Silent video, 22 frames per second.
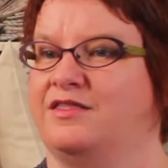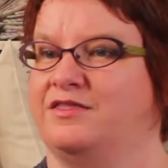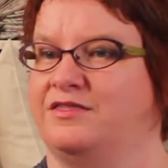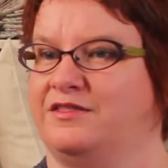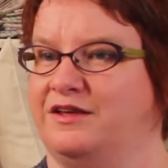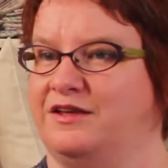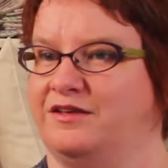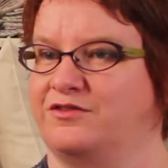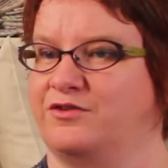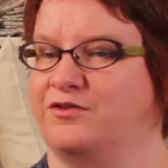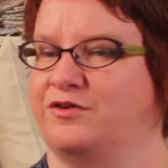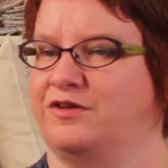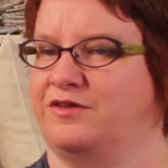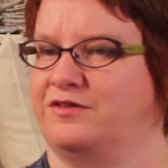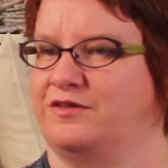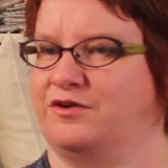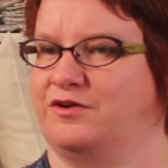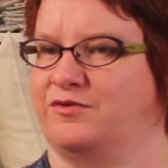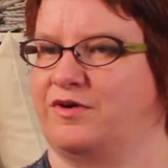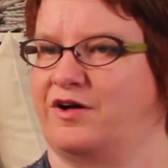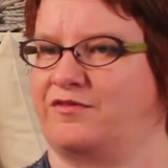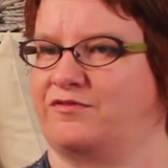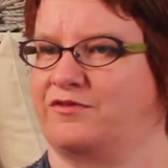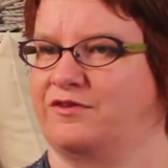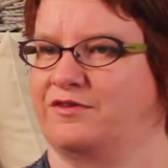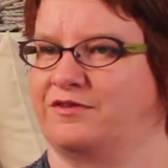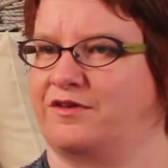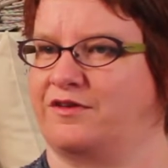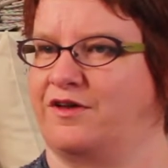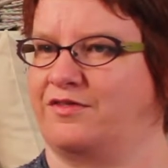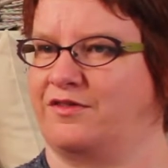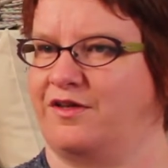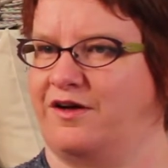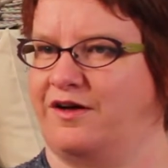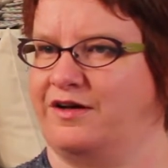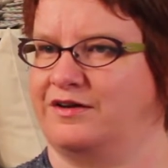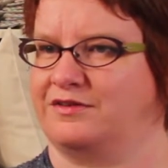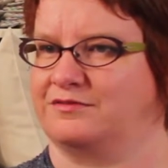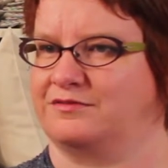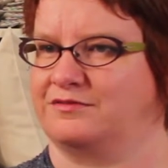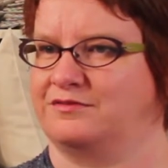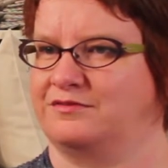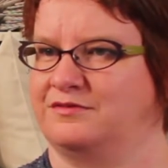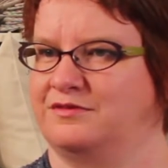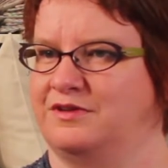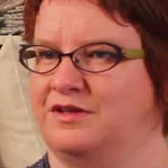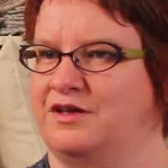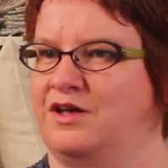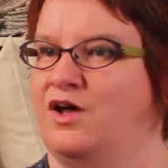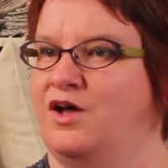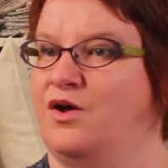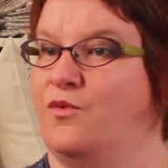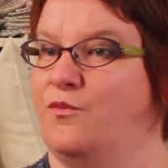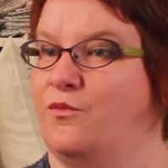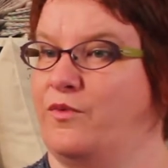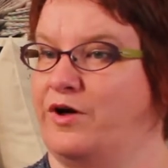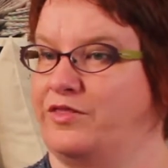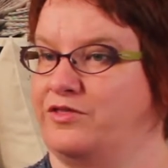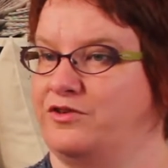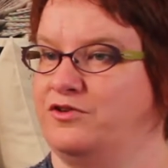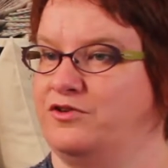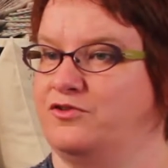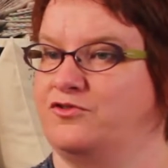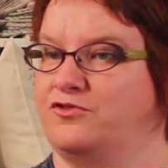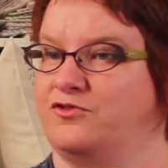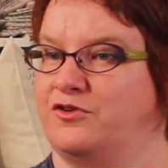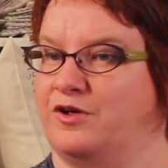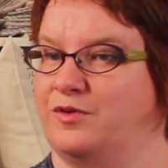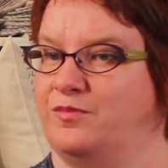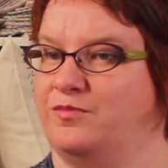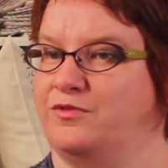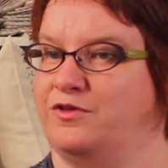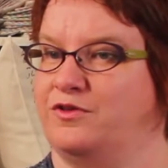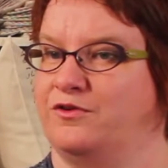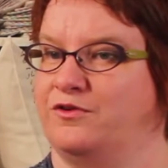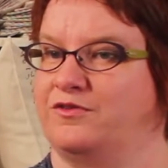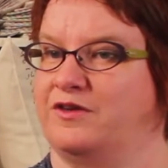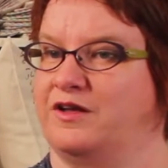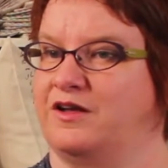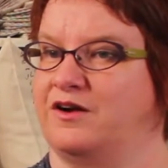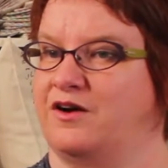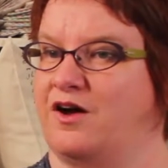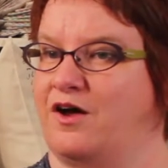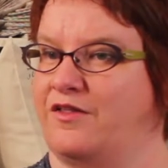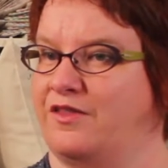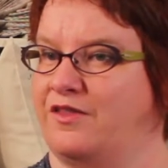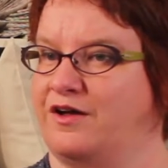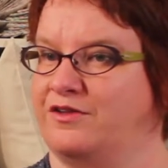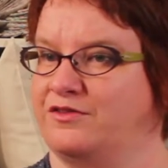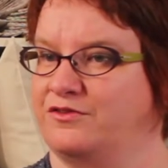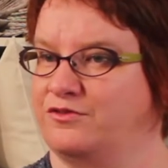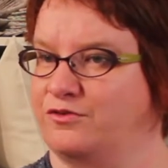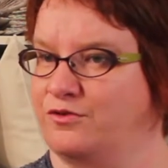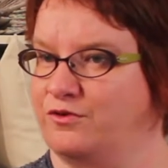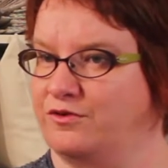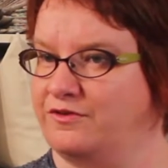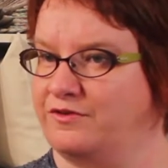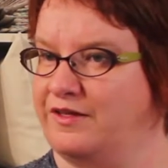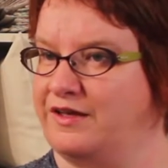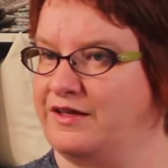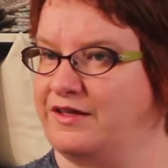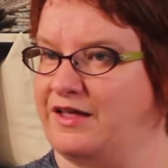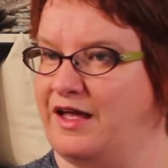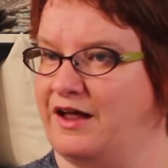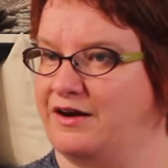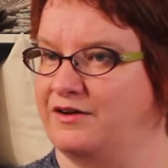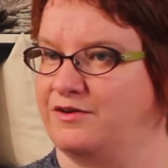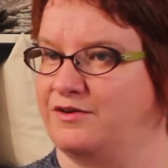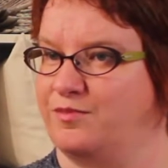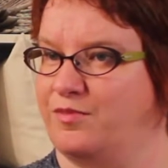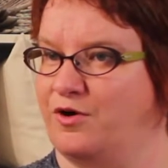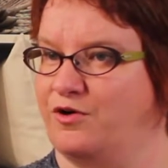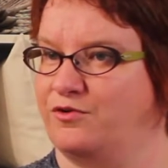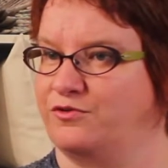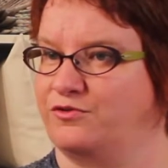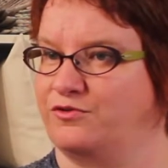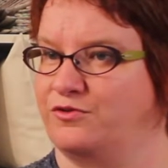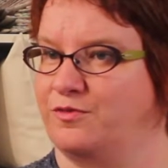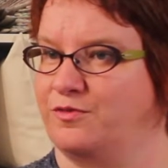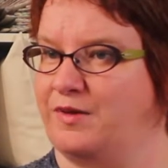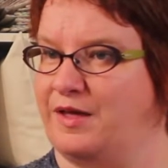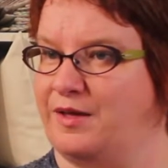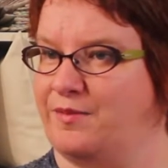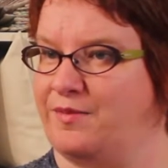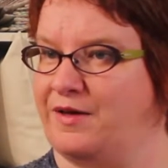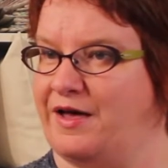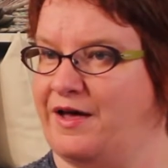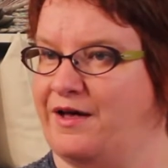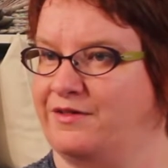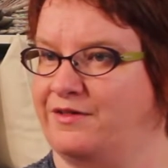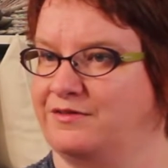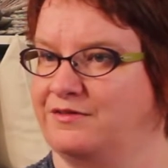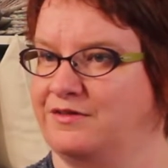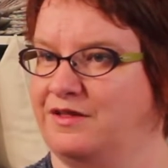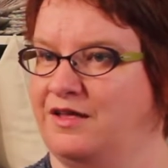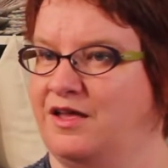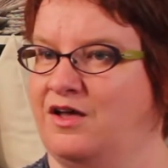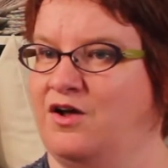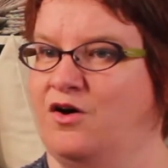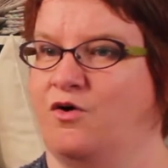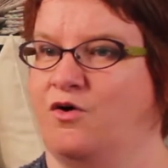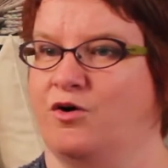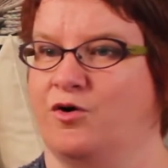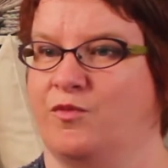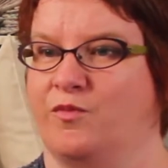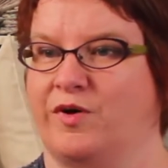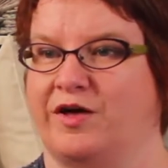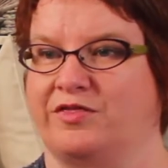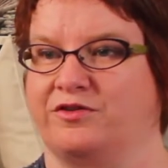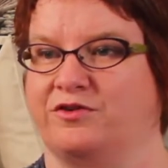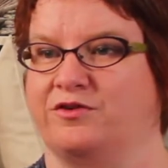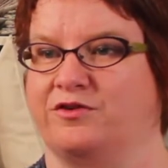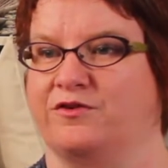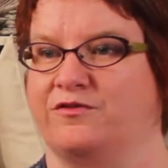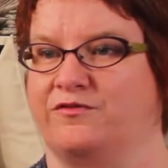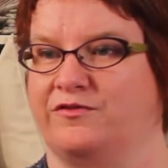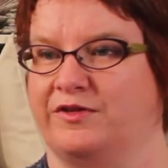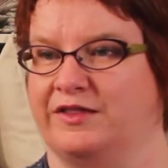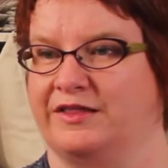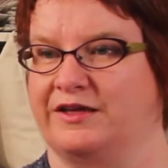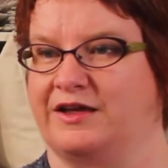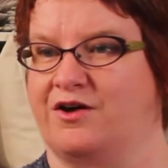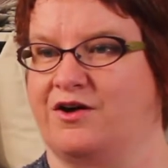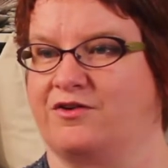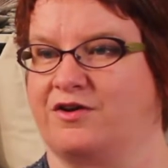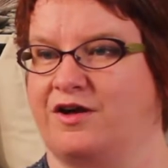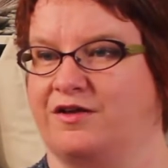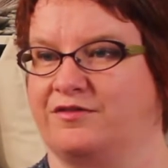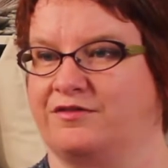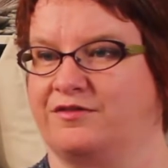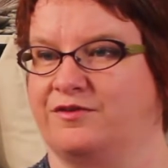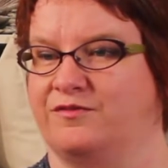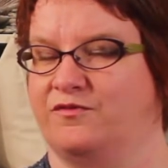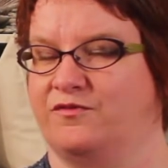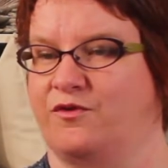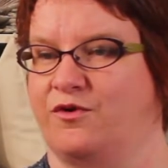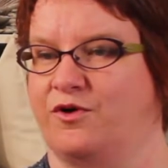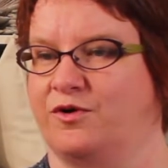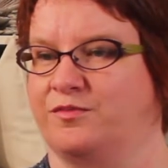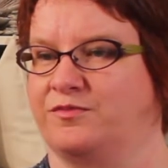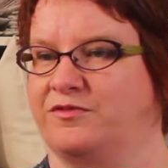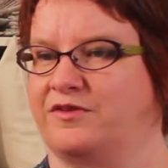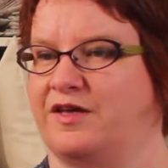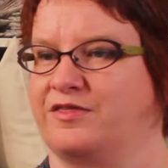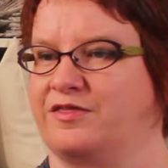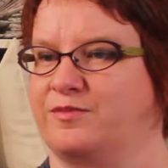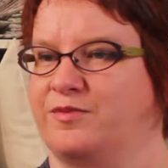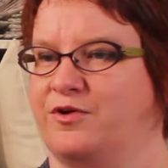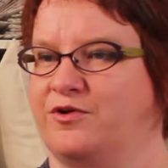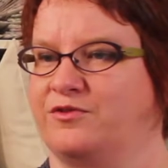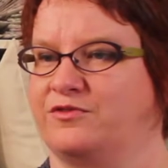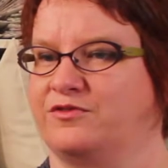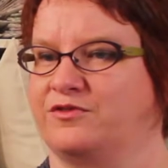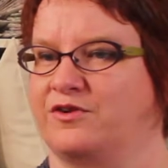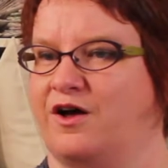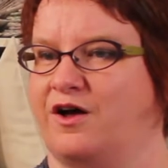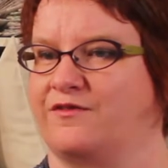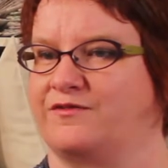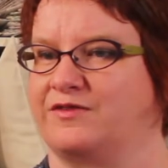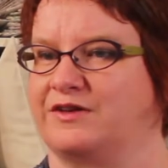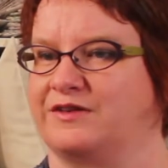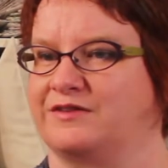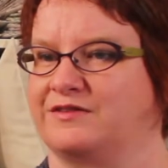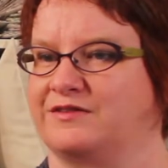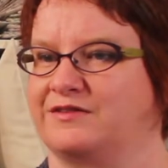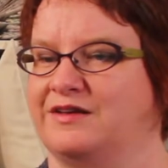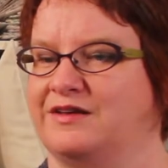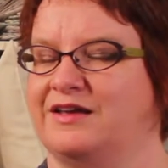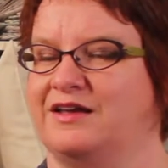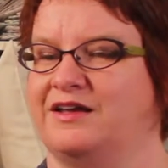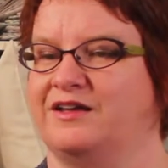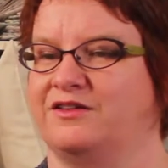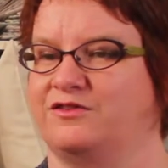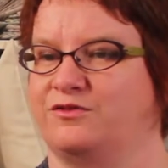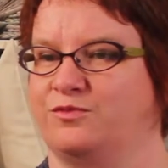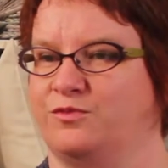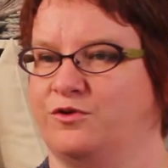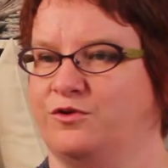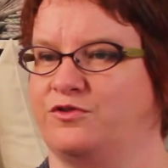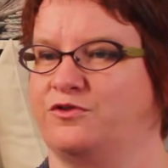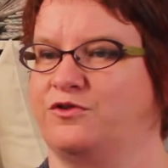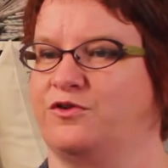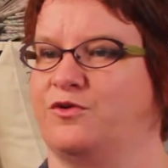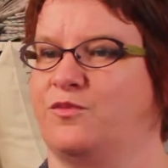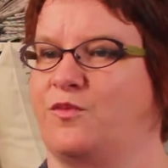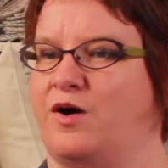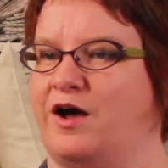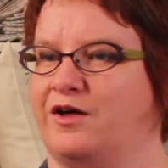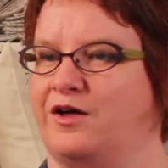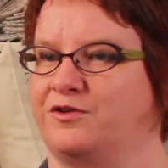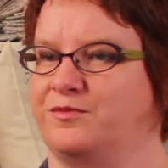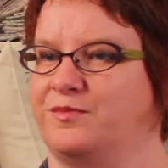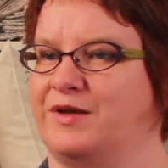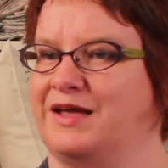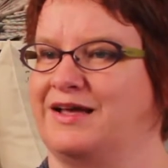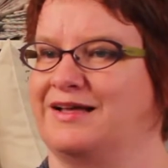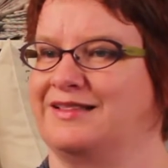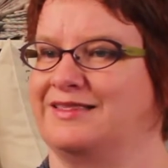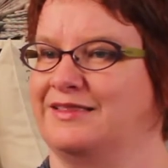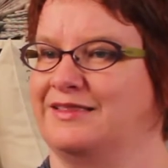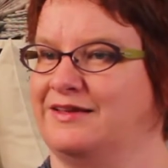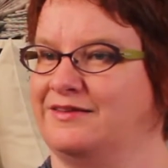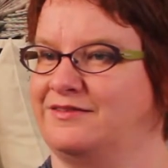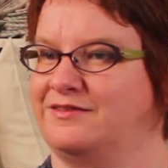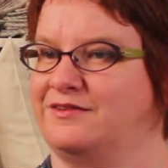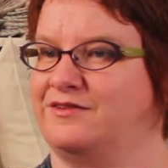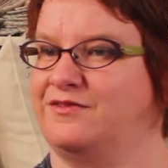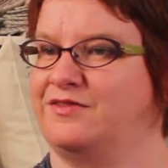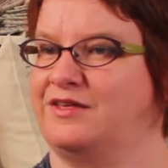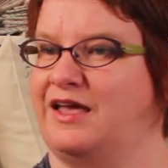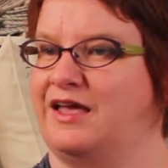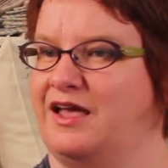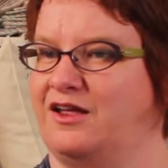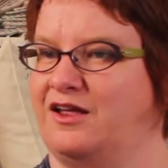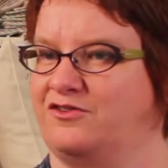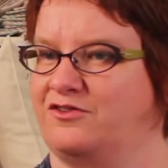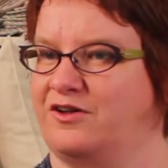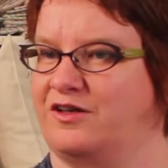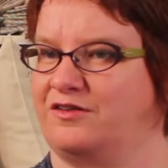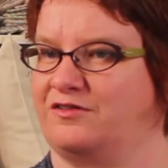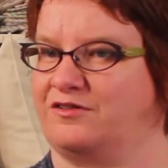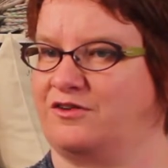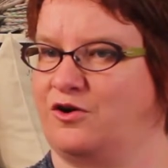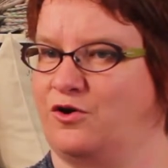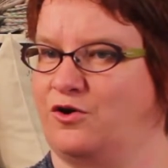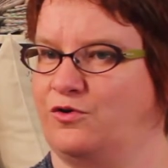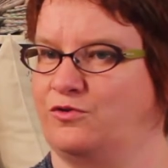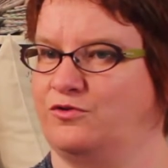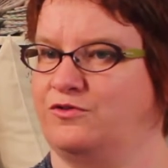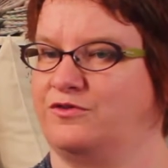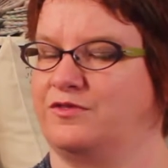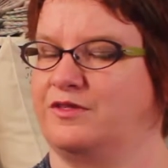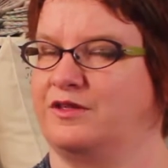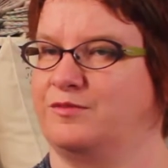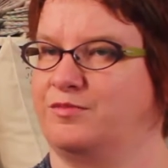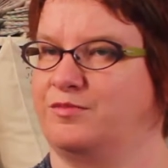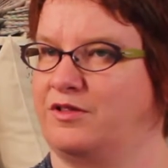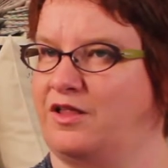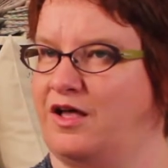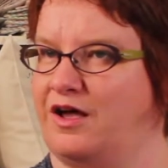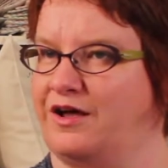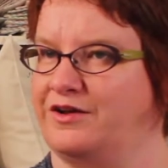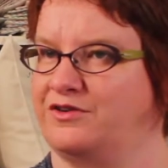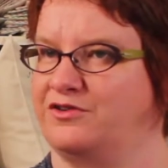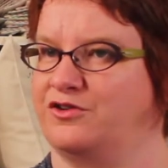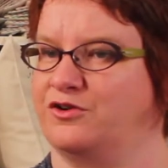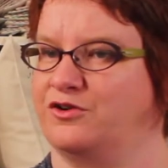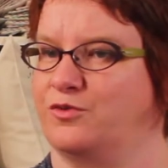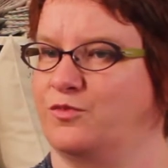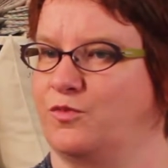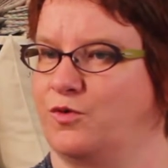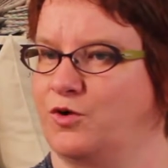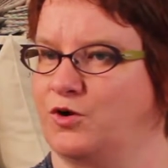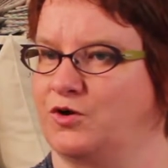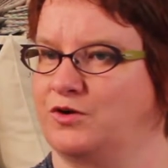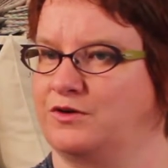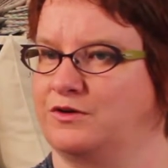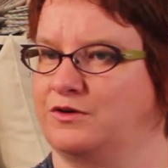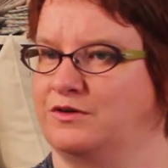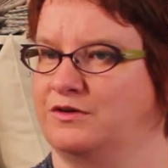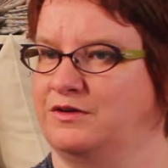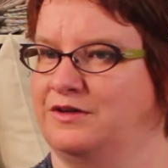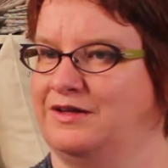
These are easy to reference online. Whether you ship using an online source like Canada Post or PayPal, or whether you're filling out custom forms at the post office, it's worth your while to make a list of the HS codes that apply to your work.